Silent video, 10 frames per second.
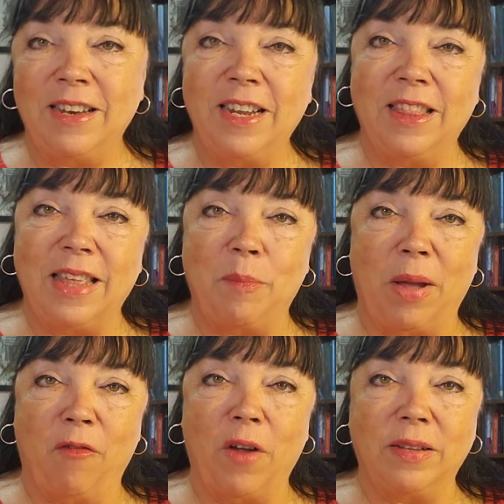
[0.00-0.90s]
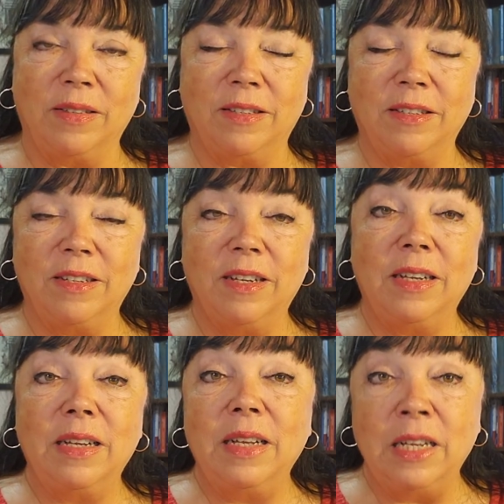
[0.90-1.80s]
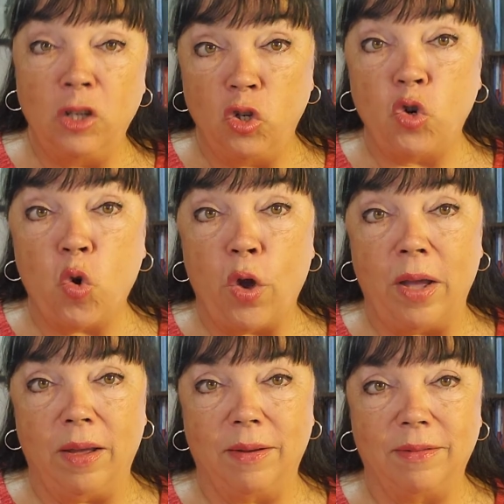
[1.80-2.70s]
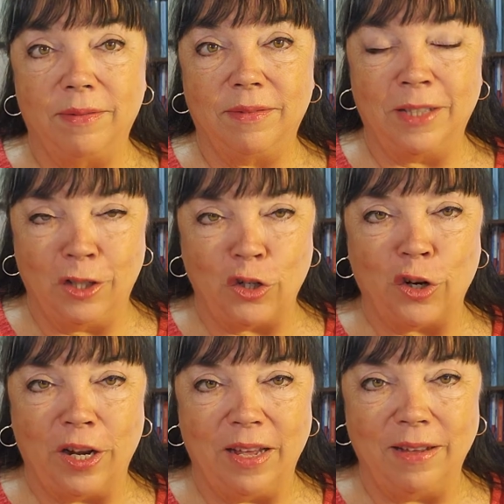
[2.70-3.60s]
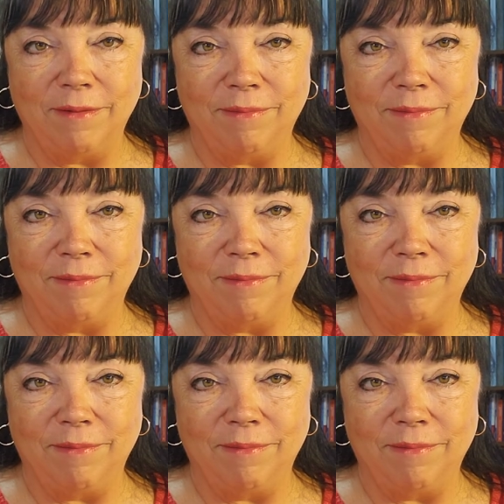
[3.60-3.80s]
Until then, my friends, enjoy the journey.